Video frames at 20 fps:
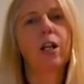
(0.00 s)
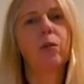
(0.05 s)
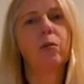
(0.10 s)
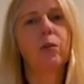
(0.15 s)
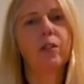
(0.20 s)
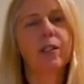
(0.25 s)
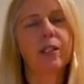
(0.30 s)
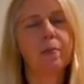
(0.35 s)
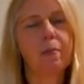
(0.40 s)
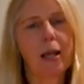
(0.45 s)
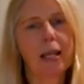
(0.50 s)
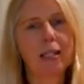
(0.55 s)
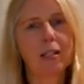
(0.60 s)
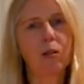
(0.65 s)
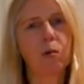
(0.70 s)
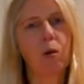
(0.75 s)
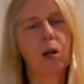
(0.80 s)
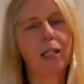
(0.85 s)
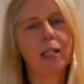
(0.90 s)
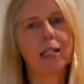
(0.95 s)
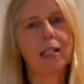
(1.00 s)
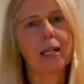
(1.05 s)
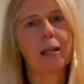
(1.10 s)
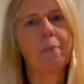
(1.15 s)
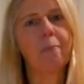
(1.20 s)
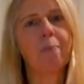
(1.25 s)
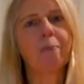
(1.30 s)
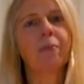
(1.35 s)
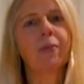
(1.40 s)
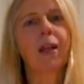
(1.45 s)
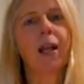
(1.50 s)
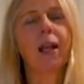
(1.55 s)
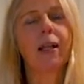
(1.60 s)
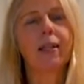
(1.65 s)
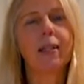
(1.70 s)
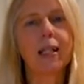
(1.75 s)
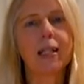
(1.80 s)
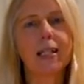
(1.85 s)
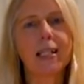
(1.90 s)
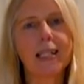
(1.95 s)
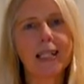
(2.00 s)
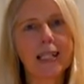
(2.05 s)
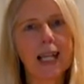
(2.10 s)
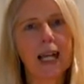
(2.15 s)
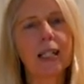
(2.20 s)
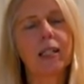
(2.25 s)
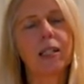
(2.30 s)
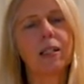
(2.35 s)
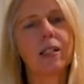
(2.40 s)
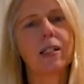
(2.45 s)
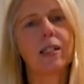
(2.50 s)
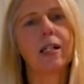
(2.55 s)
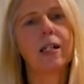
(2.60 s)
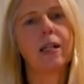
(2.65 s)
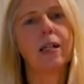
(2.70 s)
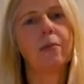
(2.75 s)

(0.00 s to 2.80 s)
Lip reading: was the best quality, and then the second